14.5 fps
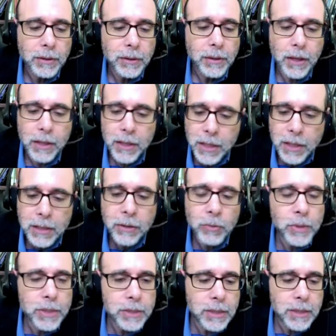Yet here
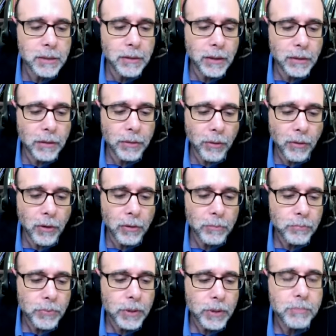we see Lilienthal
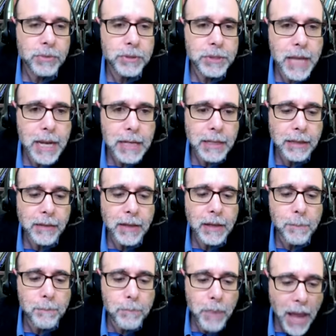presenting the
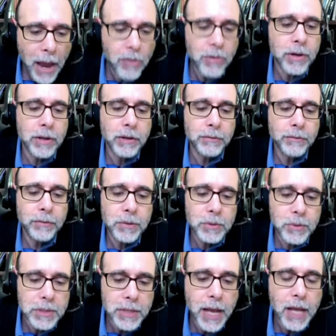imperative to
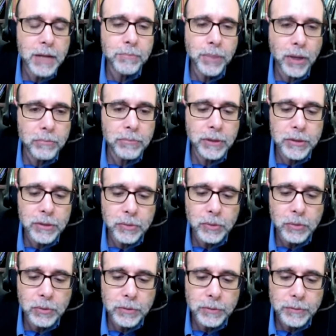attend public
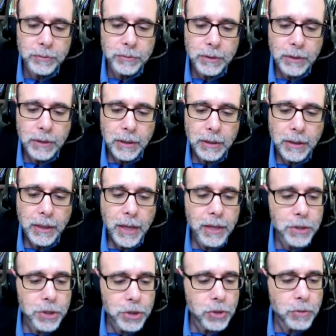school and
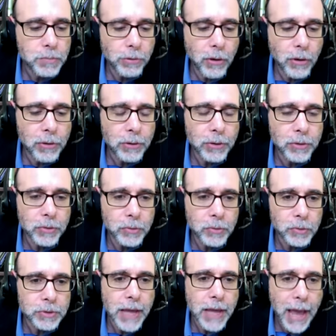eschew parochial
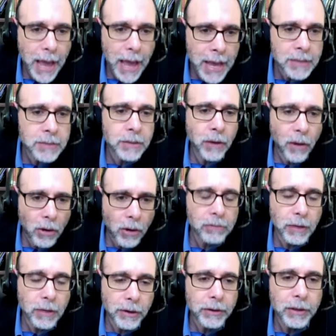schools as a
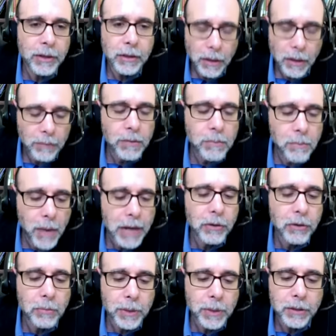corollary of the
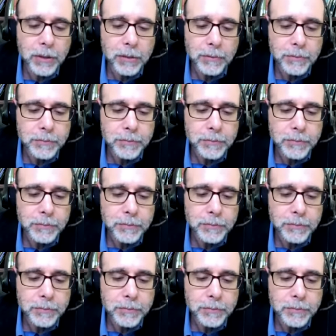minor opinion.